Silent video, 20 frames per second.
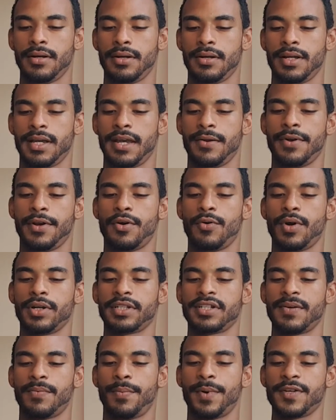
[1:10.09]
Okay, here we go at
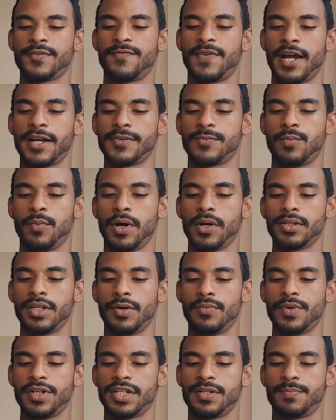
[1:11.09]
the top of page 5. Well
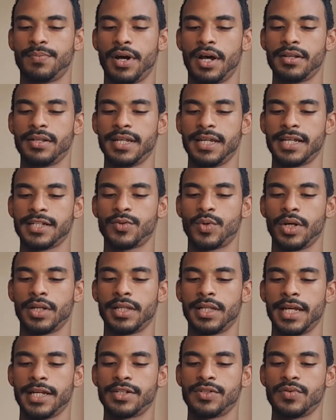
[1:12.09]
done responding as
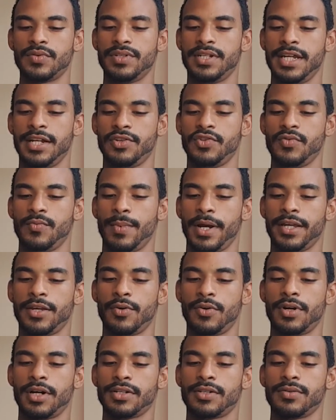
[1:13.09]
quickly as you did to my
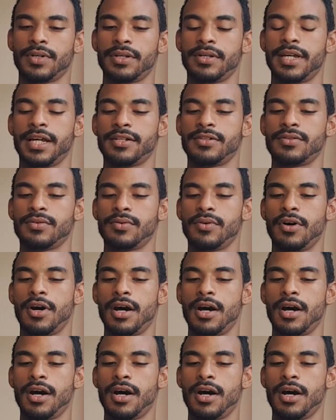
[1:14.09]
Kyokansoi Getsu.